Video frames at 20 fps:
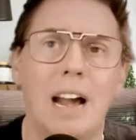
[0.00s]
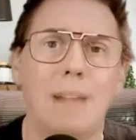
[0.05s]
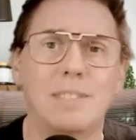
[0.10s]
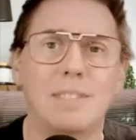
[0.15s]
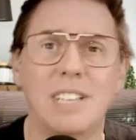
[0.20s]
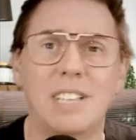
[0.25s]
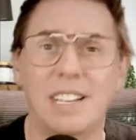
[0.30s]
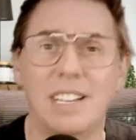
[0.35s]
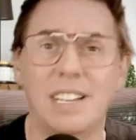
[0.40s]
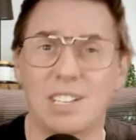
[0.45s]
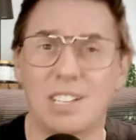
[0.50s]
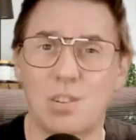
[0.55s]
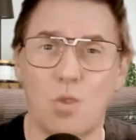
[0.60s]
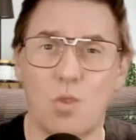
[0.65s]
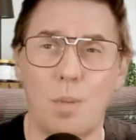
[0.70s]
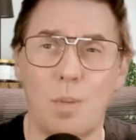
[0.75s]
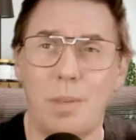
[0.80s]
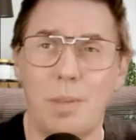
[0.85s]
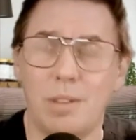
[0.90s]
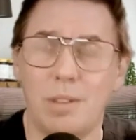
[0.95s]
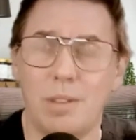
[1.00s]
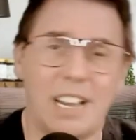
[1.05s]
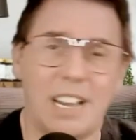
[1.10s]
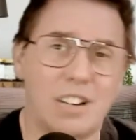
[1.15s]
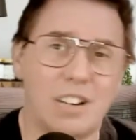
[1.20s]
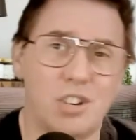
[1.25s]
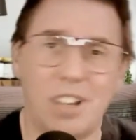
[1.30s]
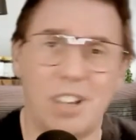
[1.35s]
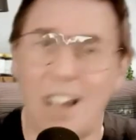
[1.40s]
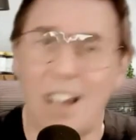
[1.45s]
I'm seeing Scorpios
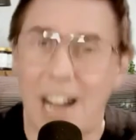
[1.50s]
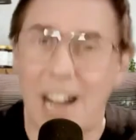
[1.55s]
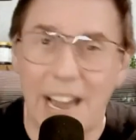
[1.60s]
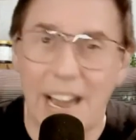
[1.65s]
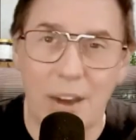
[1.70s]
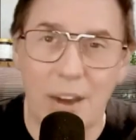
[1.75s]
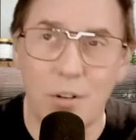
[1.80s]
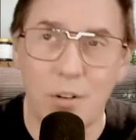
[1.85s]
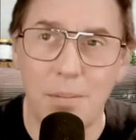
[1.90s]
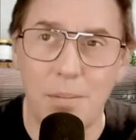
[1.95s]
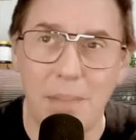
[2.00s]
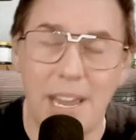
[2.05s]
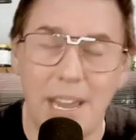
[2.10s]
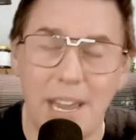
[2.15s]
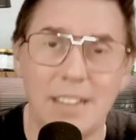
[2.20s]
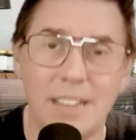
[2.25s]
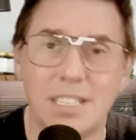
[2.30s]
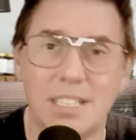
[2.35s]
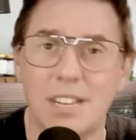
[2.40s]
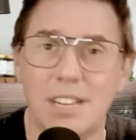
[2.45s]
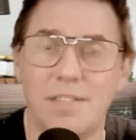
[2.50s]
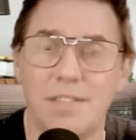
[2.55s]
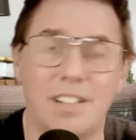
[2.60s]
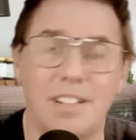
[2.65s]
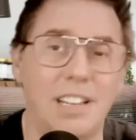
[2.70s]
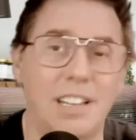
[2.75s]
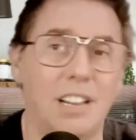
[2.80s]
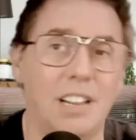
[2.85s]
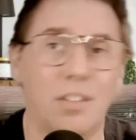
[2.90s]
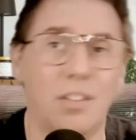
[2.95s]
actually hire a maid instead of
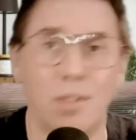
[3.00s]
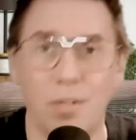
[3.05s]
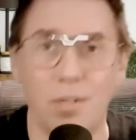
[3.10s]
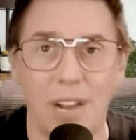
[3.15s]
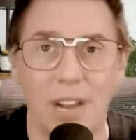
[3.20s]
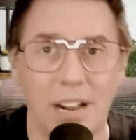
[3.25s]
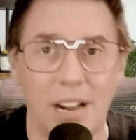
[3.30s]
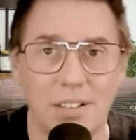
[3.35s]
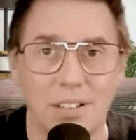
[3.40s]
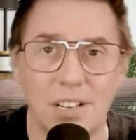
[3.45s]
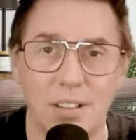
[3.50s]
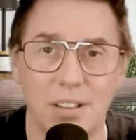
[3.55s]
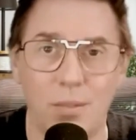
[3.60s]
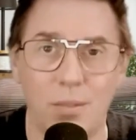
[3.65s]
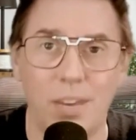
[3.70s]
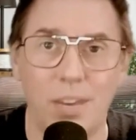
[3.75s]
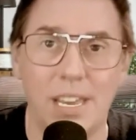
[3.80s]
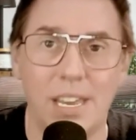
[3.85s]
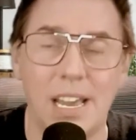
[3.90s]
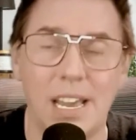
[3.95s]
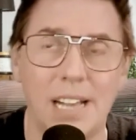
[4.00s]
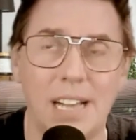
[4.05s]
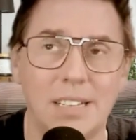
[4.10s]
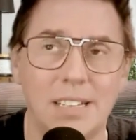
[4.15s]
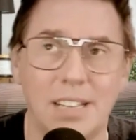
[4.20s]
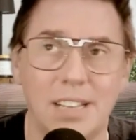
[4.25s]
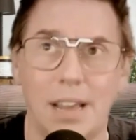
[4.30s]
cleaning their own house on the weekends.